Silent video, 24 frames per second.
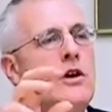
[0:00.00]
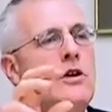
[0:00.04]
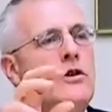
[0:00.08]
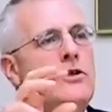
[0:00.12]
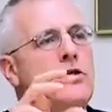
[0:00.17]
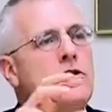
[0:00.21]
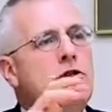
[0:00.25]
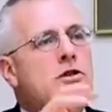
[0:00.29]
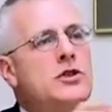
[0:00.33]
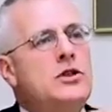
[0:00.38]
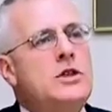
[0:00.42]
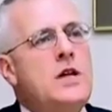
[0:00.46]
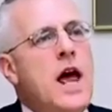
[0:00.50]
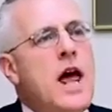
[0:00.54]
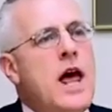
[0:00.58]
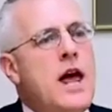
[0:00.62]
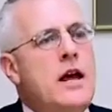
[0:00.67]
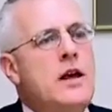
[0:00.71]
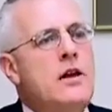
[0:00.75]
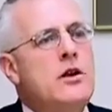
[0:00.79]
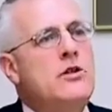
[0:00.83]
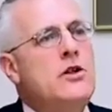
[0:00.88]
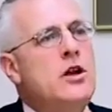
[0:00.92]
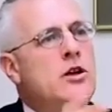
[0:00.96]
to
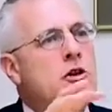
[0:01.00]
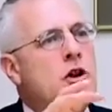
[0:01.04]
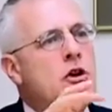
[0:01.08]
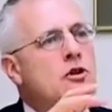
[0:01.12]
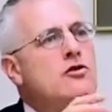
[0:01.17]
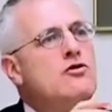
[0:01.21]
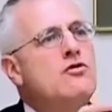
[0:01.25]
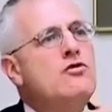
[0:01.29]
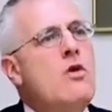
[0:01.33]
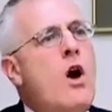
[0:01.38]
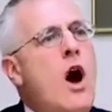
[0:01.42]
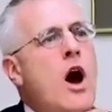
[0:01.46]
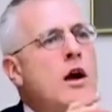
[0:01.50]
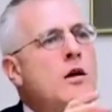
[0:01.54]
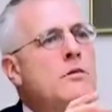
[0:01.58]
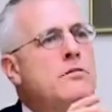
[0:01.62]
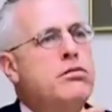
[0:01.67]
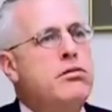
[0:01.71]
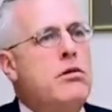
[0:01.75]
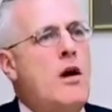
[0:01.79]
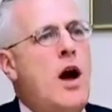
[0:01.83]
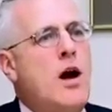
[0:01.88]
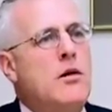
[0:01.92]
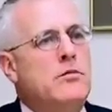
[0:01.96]
say that the drug
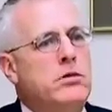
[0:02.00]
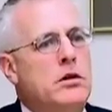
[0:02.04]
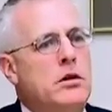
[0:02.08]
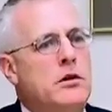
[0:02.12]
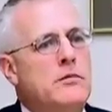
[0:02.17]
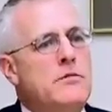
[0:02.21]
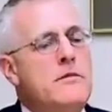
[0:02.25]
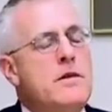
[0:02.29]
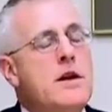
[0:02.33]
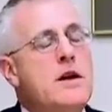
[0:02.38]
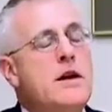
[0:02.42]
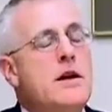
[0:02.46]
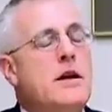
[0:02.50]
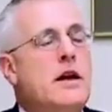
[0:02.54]
problem